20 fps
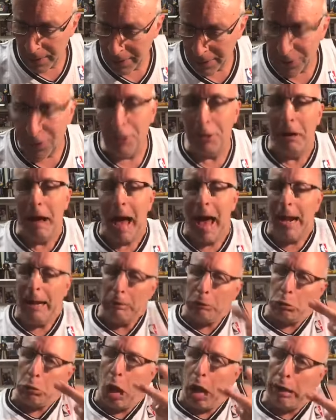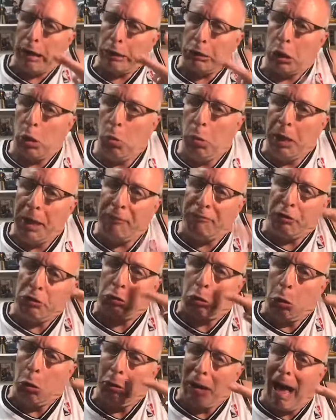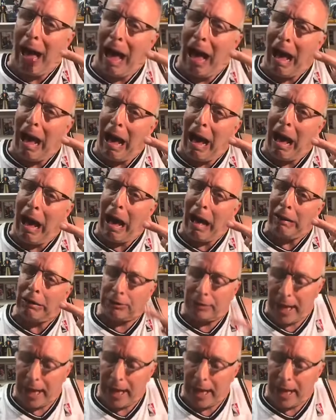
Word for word: You got it. I'll get the weed for two dollars.